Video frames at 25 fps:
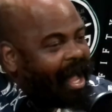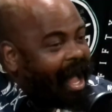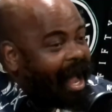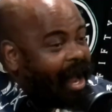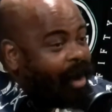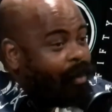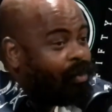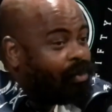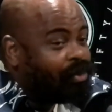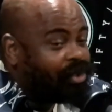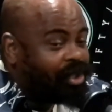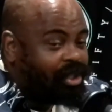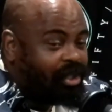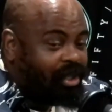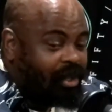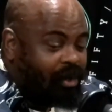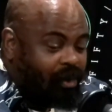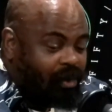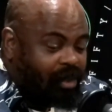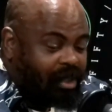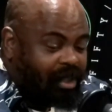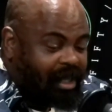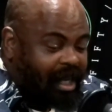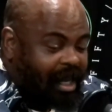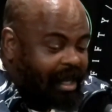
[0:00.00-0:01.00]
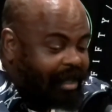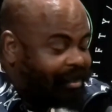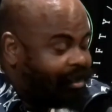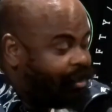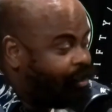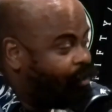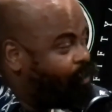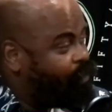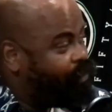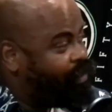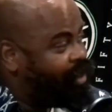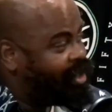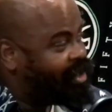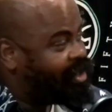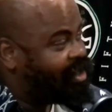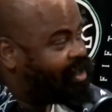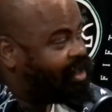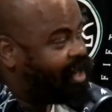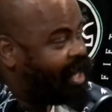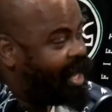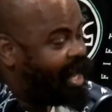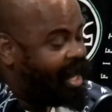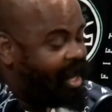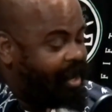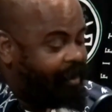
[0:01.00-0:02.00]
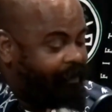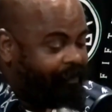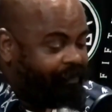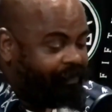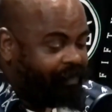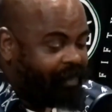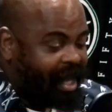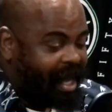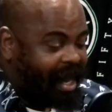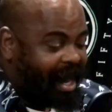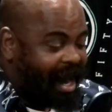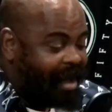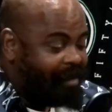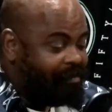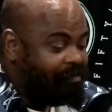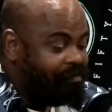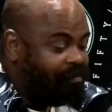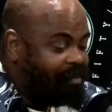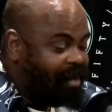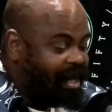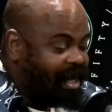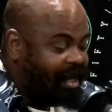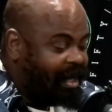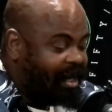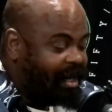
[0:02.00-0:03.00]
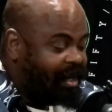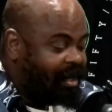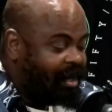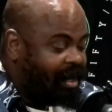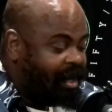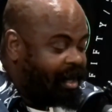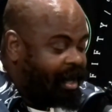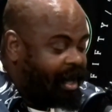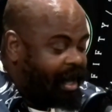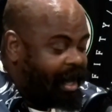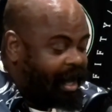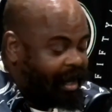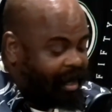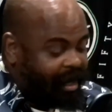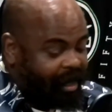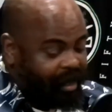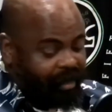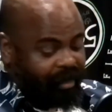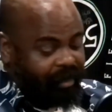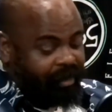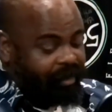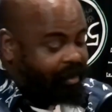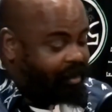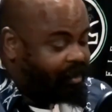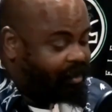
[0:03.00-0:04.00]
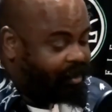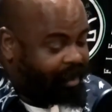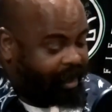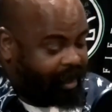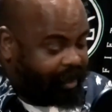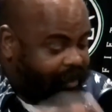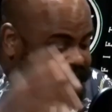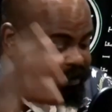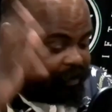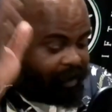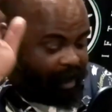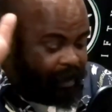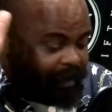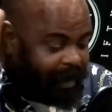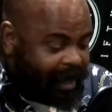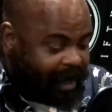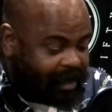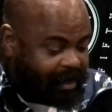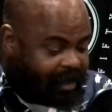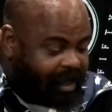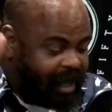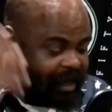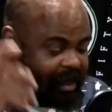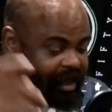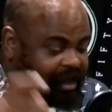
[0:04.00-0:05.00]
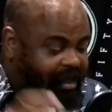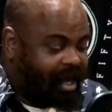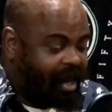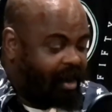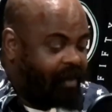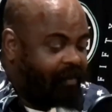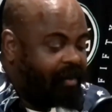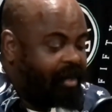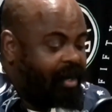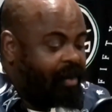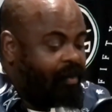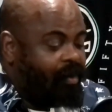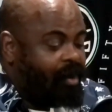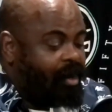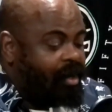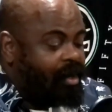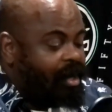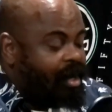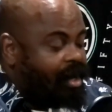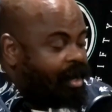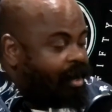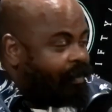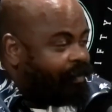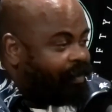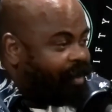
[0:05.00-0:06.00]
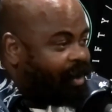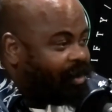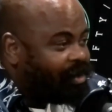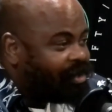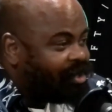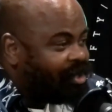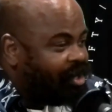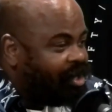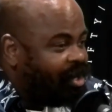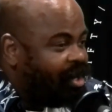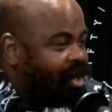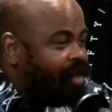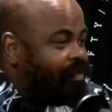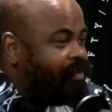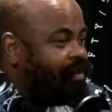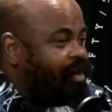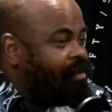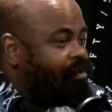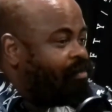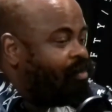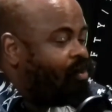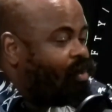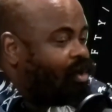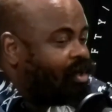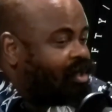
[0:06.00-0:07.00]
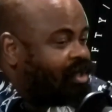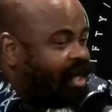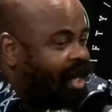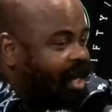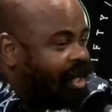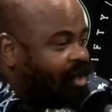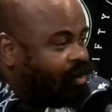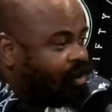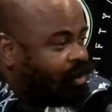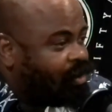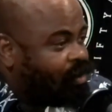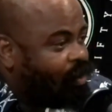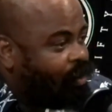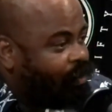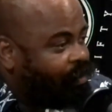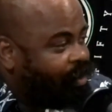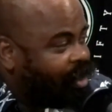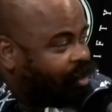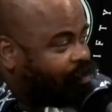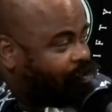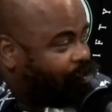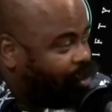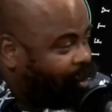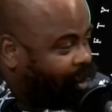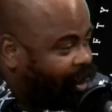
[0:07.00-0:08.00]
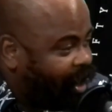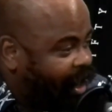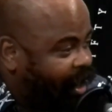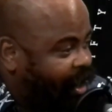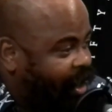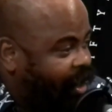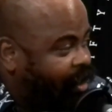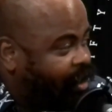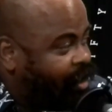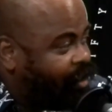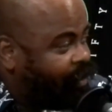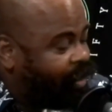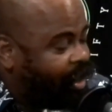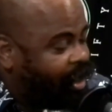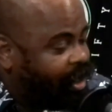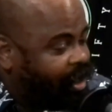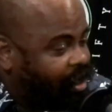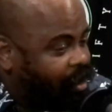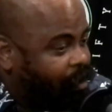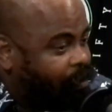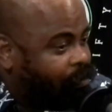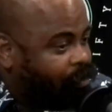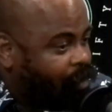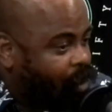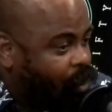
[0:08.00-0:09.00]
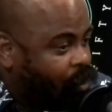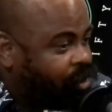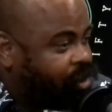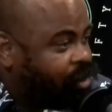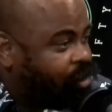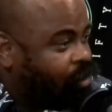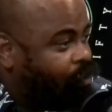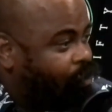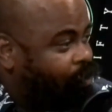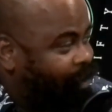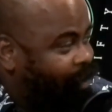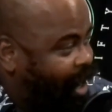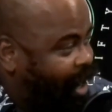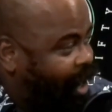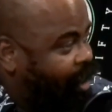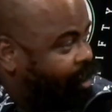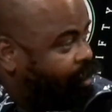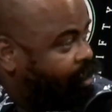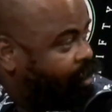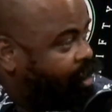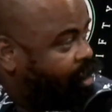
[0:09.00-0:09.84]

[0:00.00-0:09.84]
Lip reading: I will still say to this day, and I mean it, and then anybody can take this however they want. There is nothing more dangerous on this planet than an emotional man.